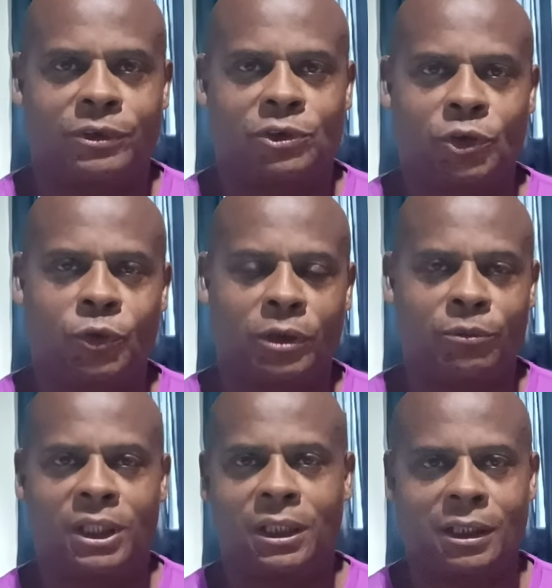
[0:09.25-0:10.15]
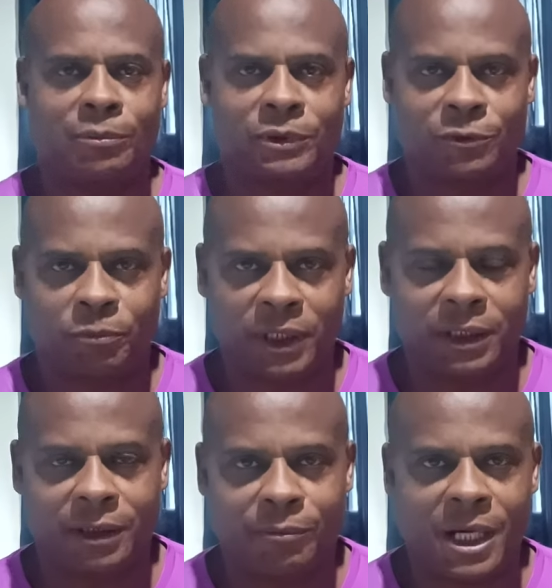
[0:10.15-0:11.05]
for chewing men up and
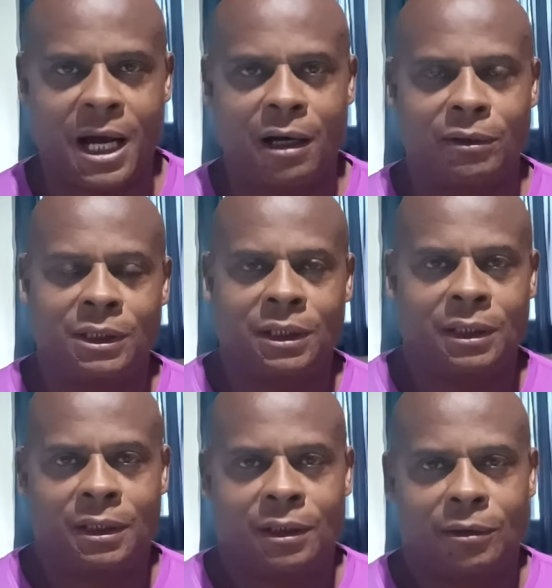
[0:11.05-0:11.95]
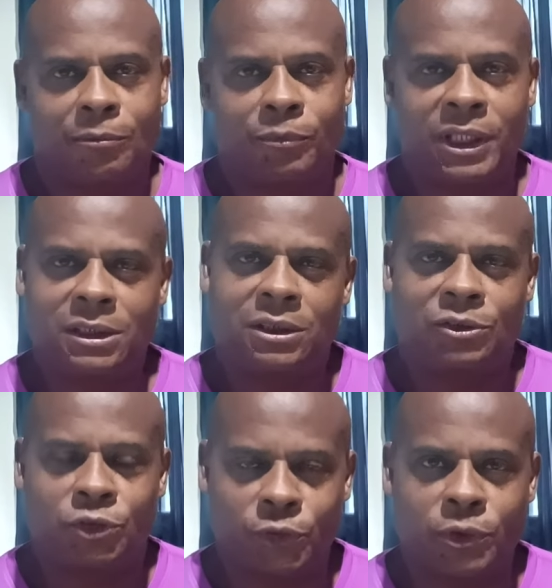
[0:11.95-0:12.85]
spitting them out. But is
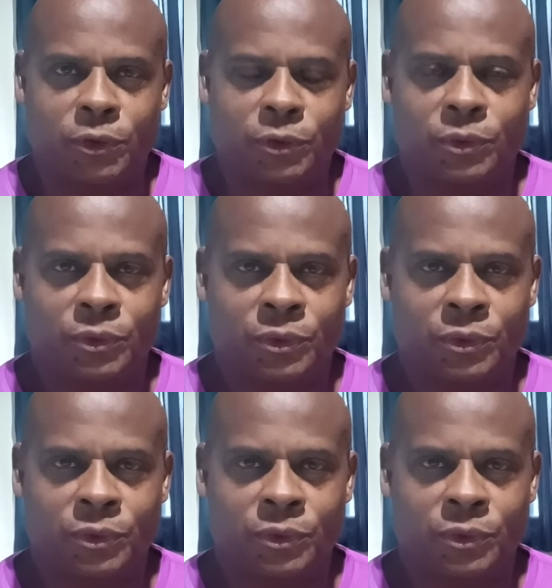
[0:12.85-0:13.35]
it true?